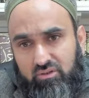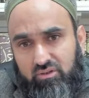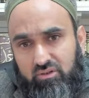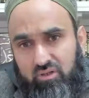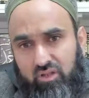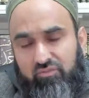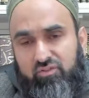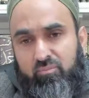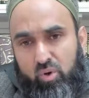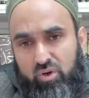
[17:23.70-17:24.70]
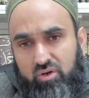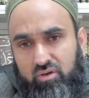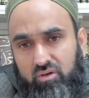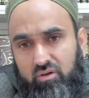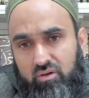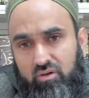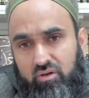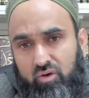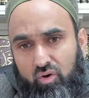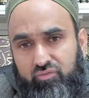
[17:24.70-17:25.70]
left a book,
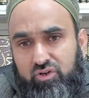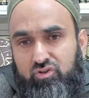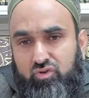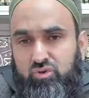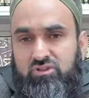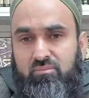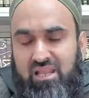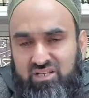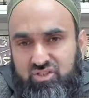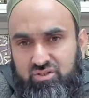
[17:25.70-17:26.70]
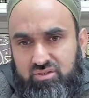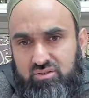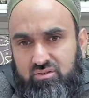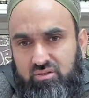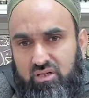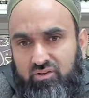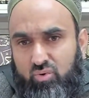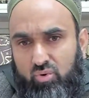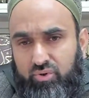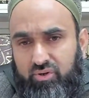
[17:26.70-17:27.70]
or if you taught some lectures and
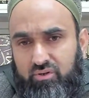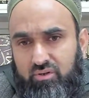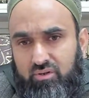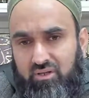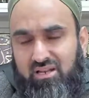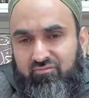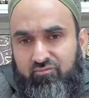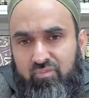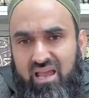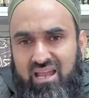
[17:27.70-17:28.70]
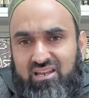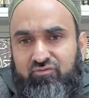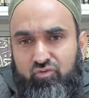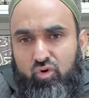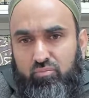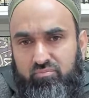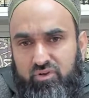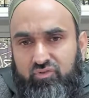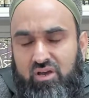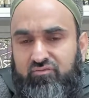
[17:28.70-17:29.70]
recorded, in any form, if
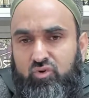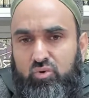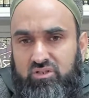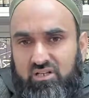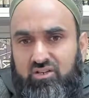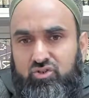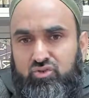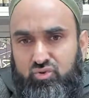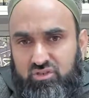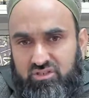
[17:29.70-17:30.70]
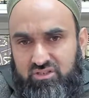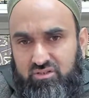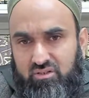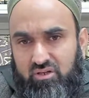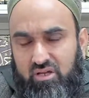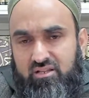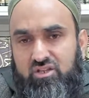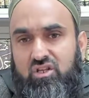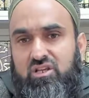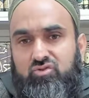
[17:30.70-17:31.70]
you have taught and your students, and then
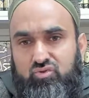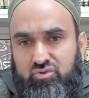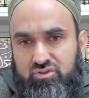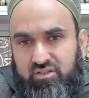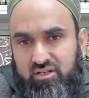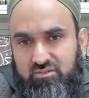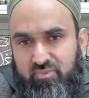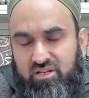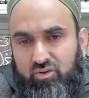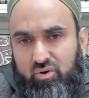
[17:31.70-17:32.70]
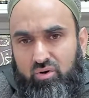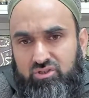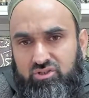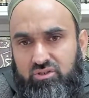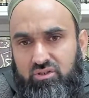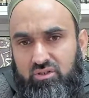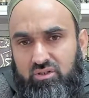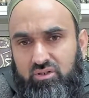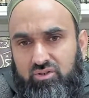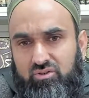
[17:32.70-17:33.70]
these students are then spreading the knowledge,
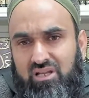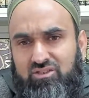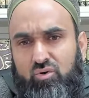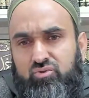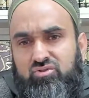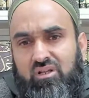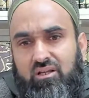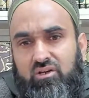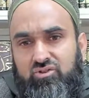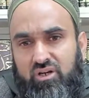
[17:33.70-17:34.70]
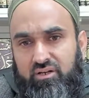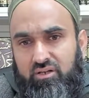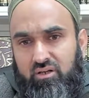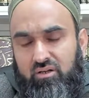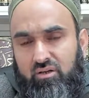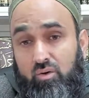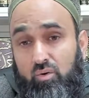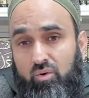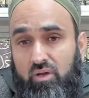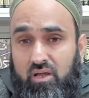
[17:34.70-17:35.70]
so that's also sadaqah jariyah.
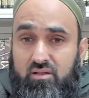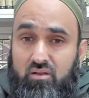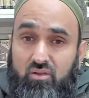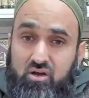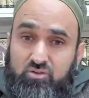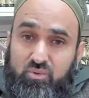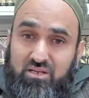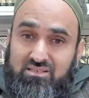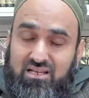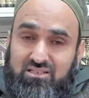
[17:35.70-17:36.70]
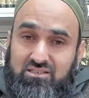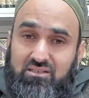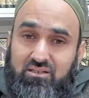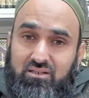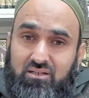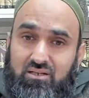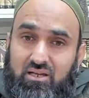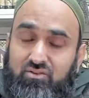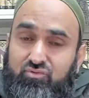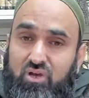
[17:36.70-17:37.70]
And then the last one is actually,
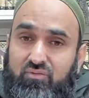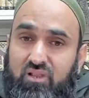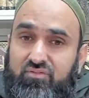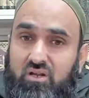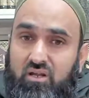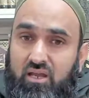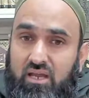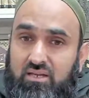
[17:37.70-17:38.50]
if you have left a